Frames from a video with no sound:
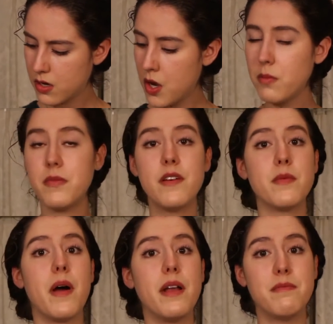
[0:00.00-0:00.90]
No, never
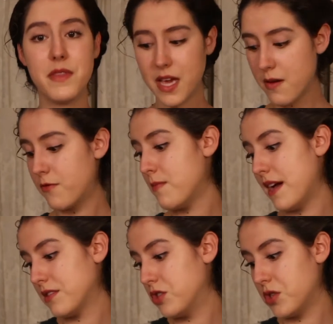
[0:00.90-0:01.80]
mind. They come from
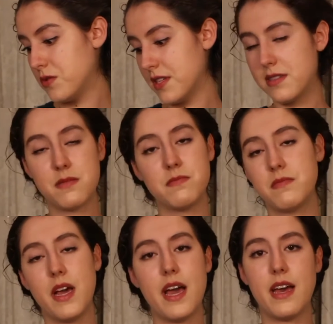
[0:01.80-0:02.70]
Massachusetts.
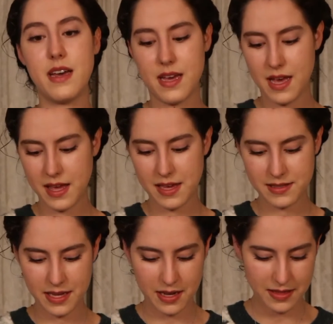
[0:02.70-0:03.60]
I
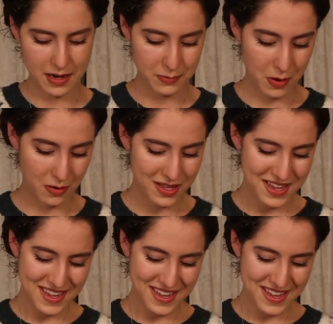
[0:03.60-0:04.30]
guess I got that wrong.